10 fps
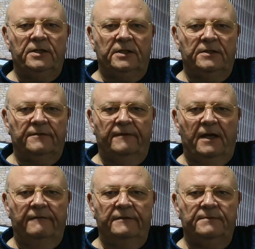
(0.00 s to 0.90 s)
to the
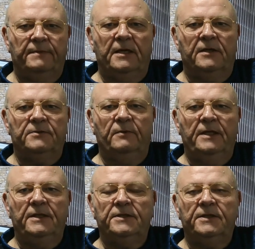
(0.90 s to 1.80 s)
survivors because
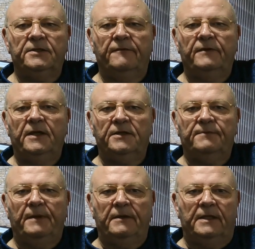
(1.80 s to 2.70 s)
witnesses of the
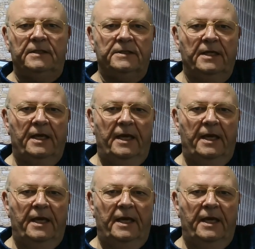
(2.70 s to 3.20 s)
experience